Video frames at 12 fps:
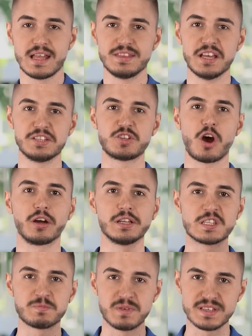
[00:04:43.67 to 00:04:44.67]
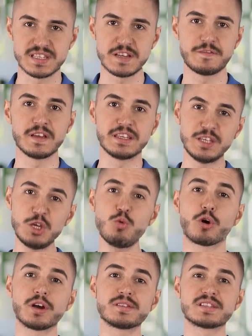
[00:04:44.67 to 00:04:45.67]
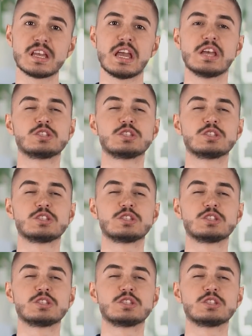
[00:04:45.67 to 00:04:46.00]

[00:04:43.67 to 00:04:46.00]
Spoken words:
that targets specific keywords